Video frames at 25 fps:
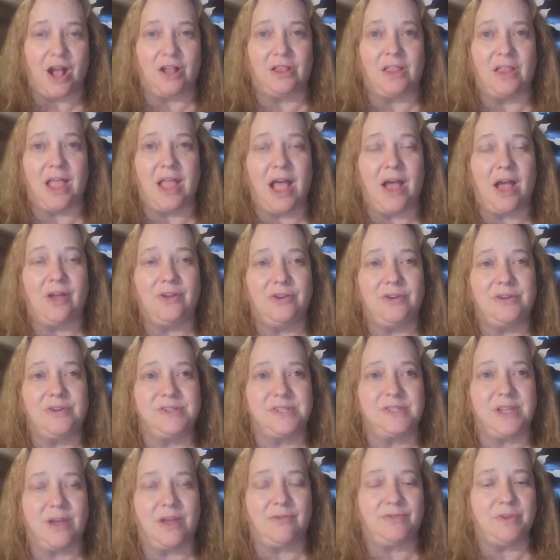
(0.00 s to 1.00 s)
Allow
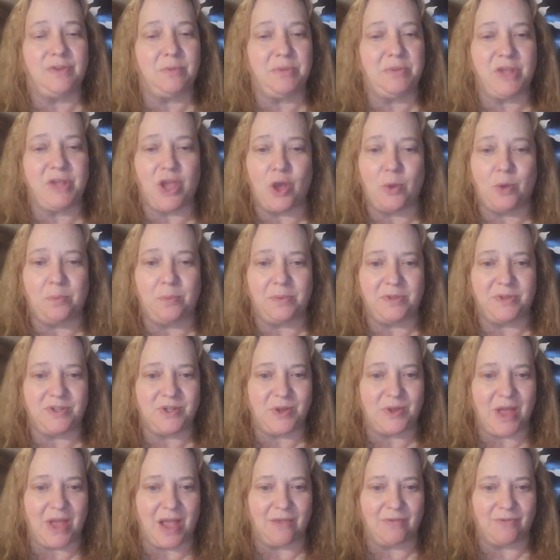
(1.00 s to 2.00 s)
yourself to be open
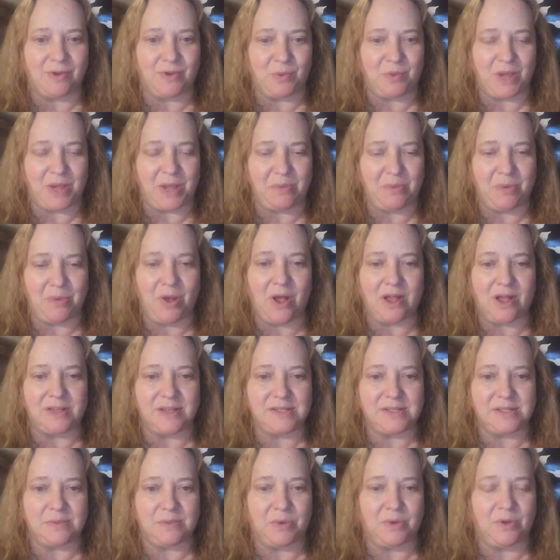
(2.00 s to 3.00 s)
to every way
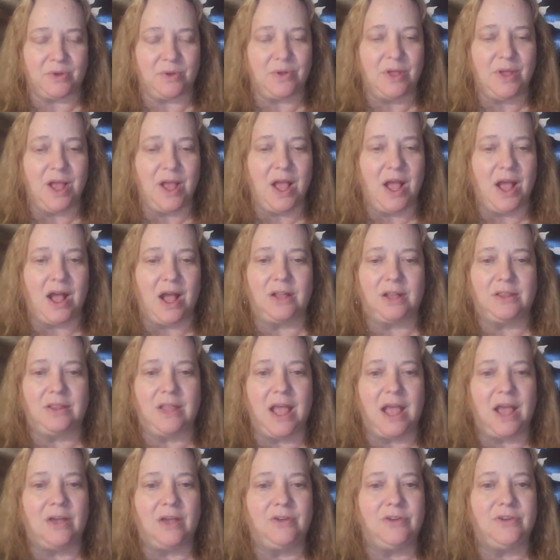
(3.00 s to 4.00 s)
possible.
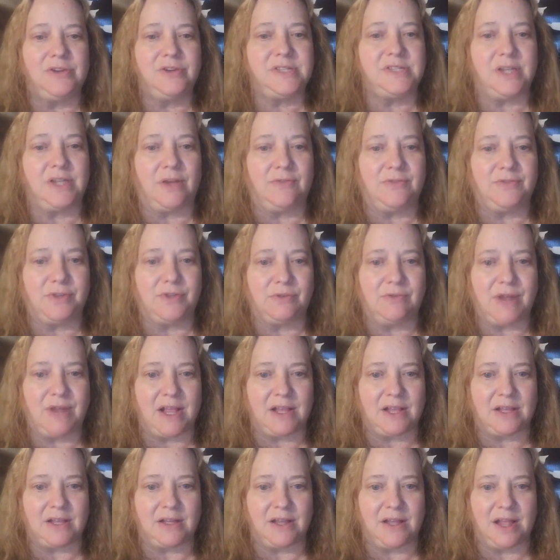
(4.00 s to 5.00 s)
Allow yourself to
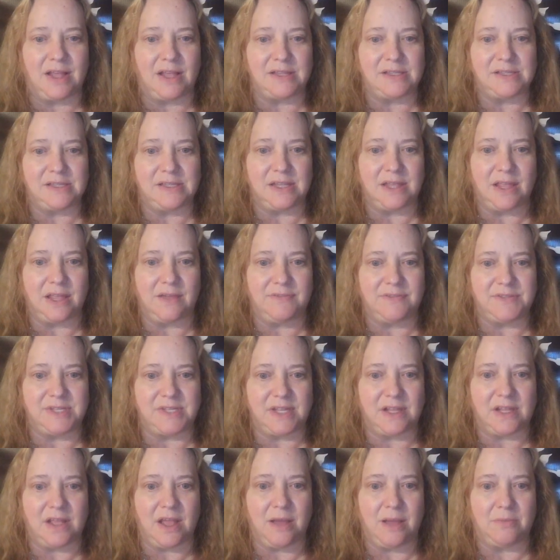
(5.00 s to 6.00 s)
recognize the gifts
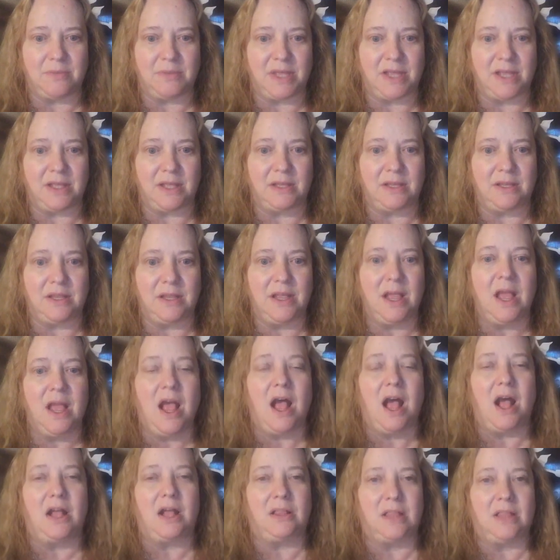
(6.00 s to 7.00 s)
that come in.
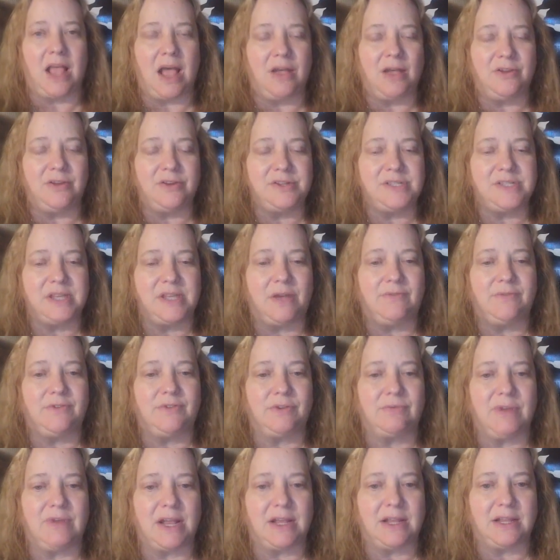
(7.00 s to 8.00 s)
Allow yourself
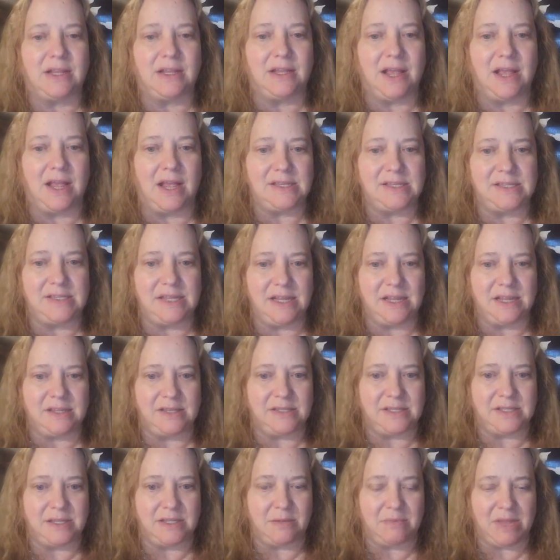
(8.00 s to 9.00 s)
to recognize the
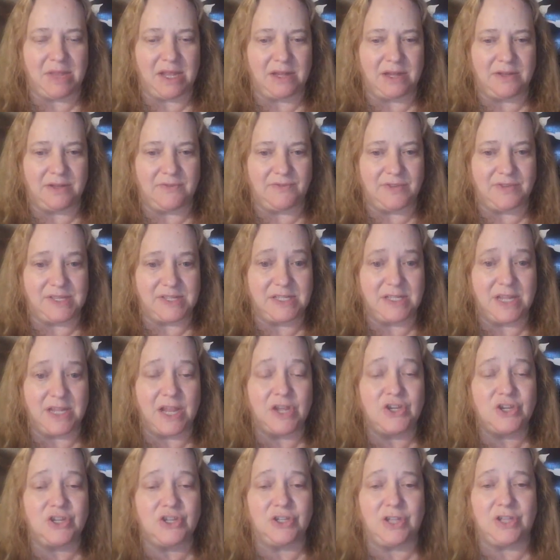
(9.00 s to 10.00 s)
instant
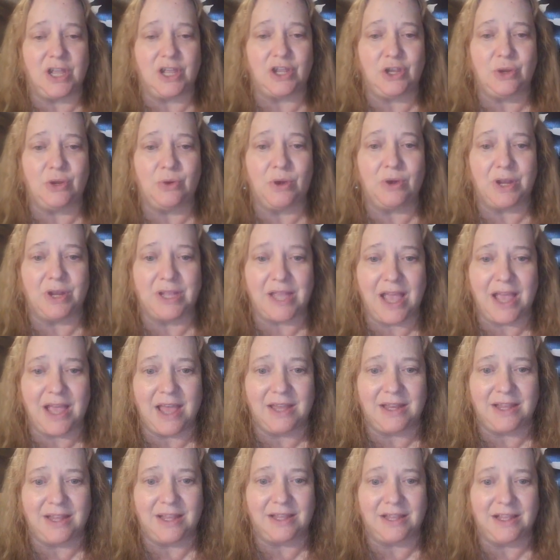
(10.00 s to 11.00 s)
manifestation that you are
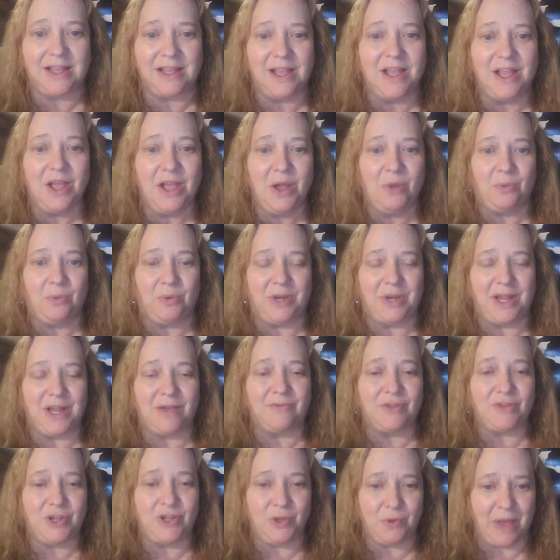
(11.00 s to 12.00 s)
getting
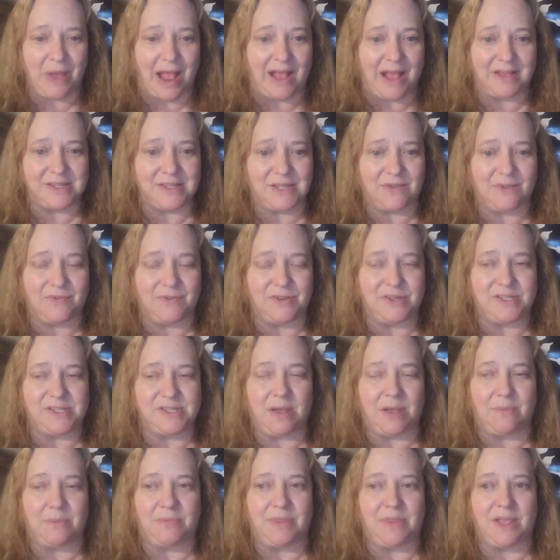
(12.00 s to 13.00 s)
whenever you ask for
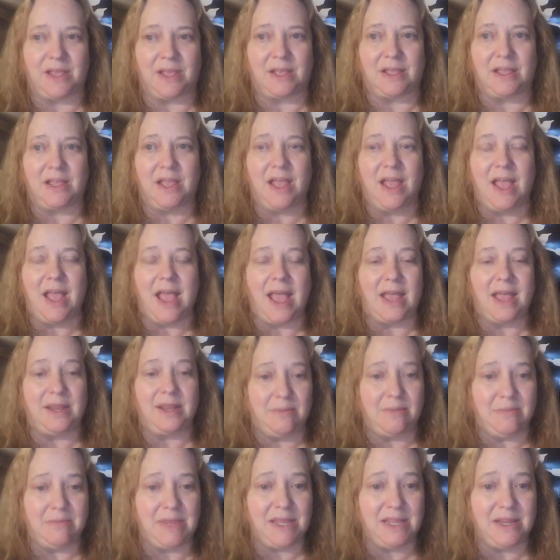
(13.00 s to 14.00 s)
something
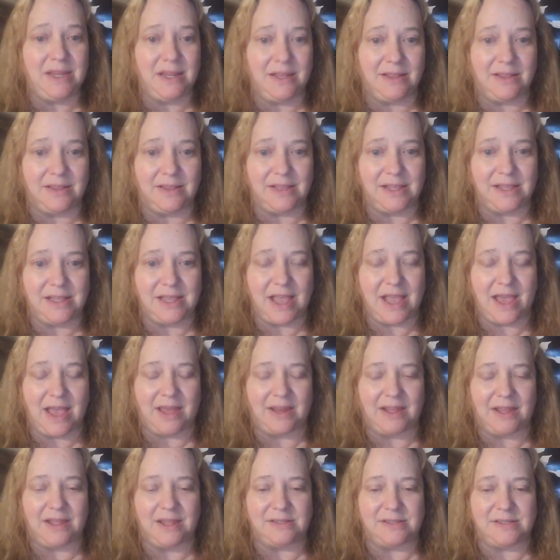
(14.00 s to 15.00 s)
and immediately
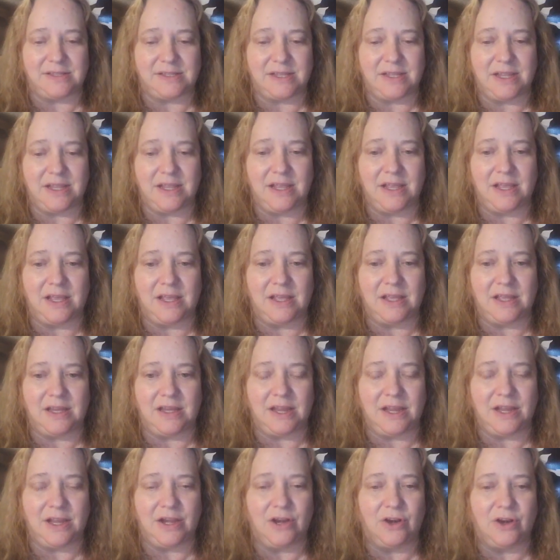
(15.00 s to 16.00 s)
get it. See it,
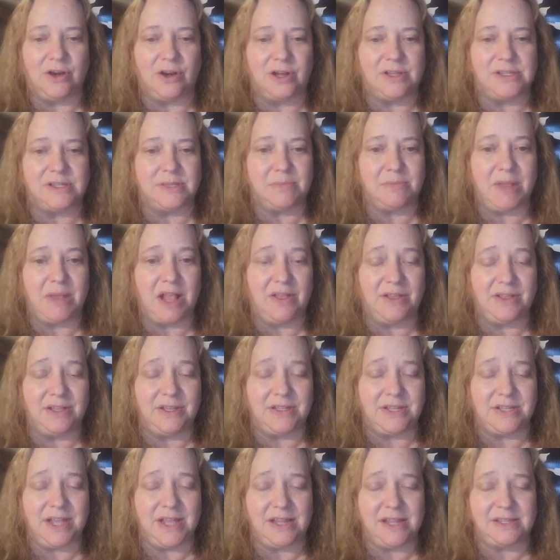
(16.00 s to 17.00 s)
hear it, smell
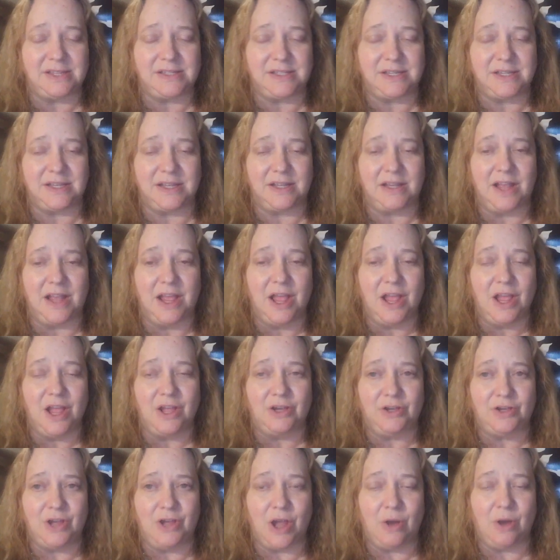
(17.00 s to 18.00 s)
it, taste it,
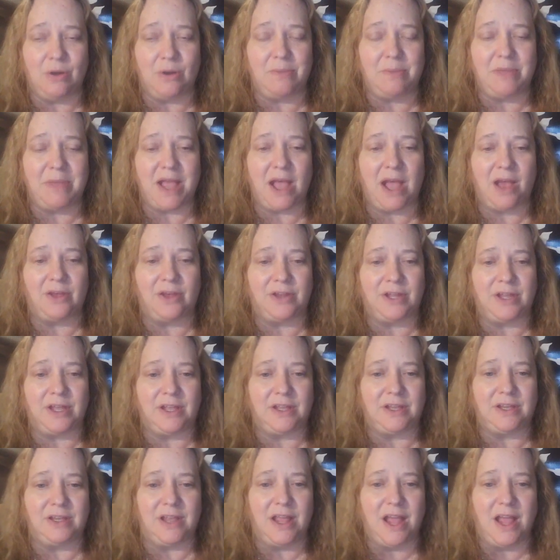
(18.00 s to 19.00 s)
know about
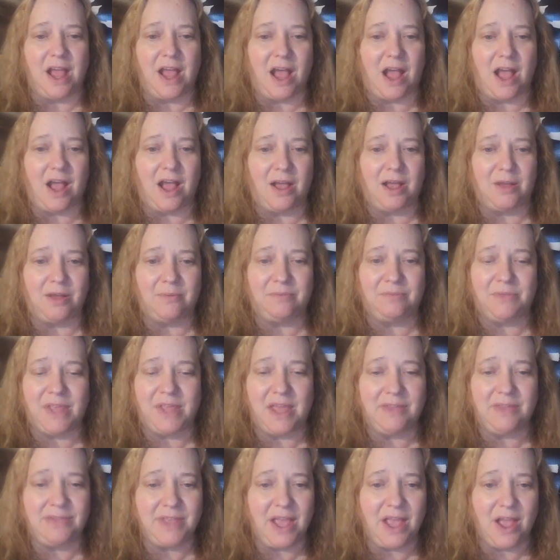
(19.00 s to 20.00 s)
it, um,
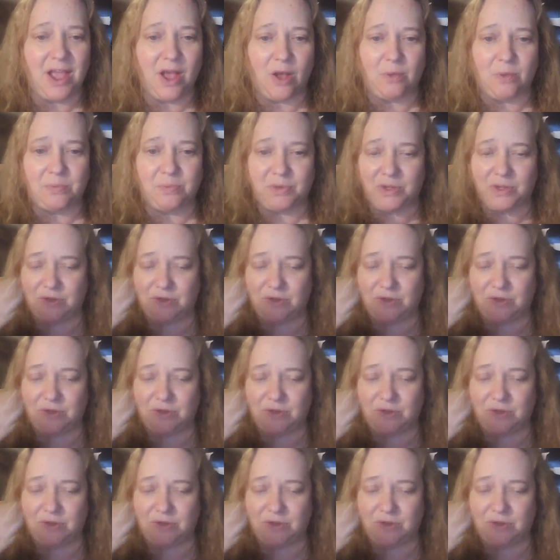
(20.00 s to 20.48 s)
get the help